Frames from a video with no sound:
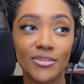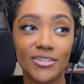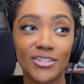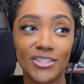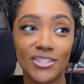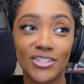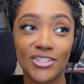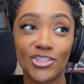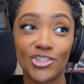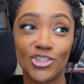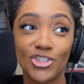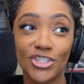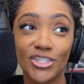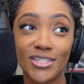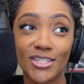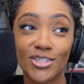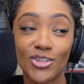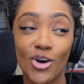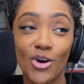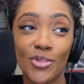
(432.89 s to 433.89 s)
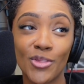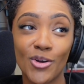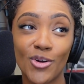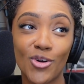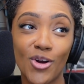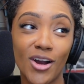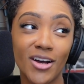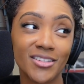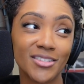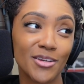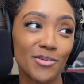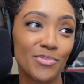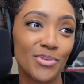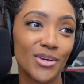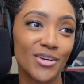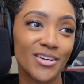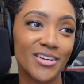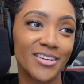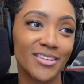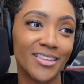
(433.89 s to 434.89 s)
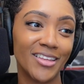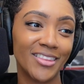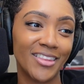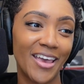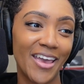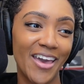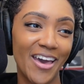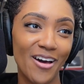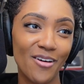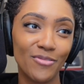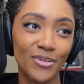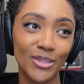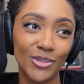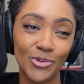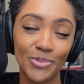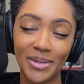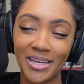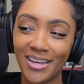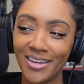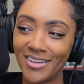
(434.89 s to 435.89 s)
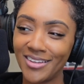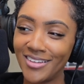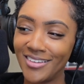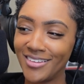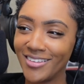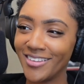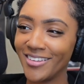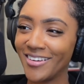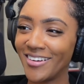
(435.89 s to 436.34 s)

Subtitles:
This is Jesus on the cross up here that they have illuminated?